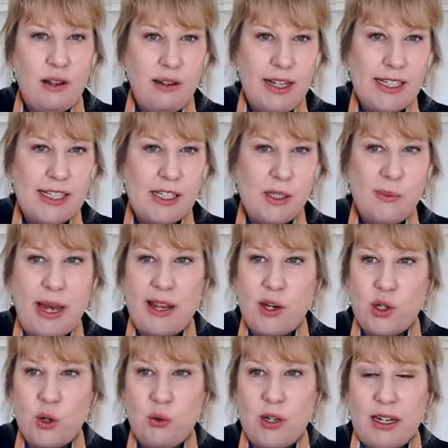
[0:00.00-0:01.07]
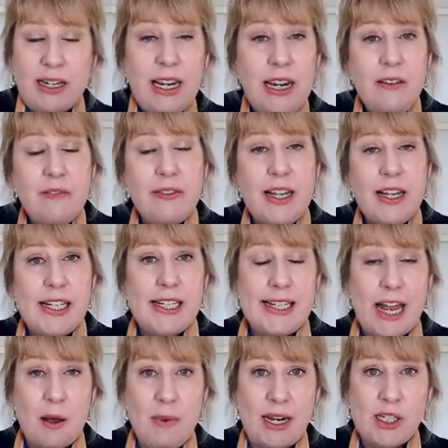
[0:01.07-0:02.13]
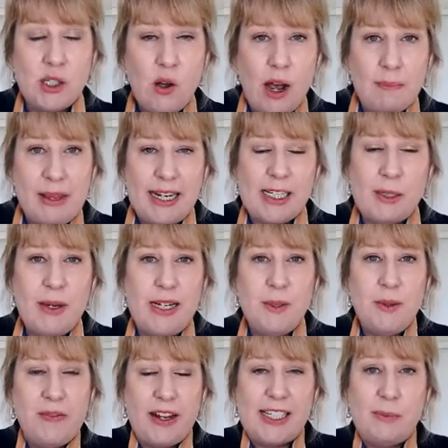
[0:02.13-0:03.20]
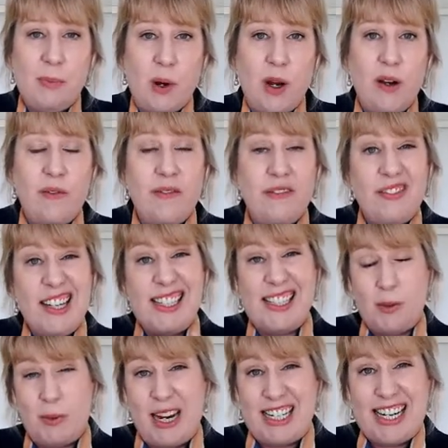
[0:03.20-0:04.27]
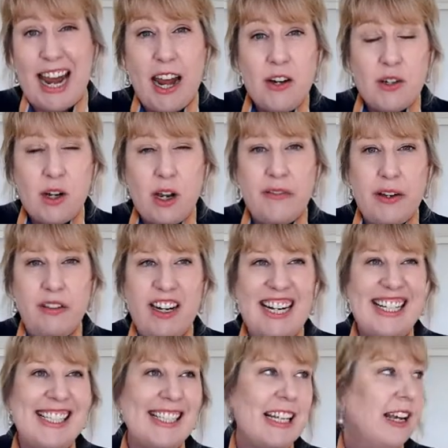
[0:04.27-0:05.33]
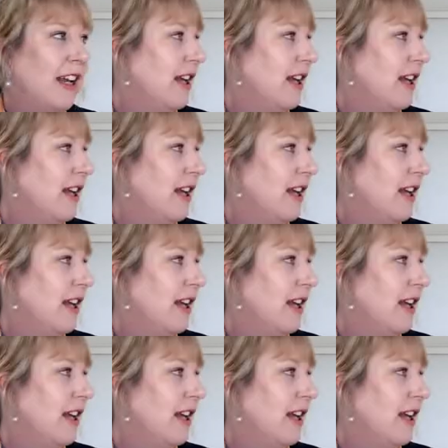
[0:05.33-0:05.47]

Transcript: this is where the children live, this is how much time they spend with us both, this is where changeover is,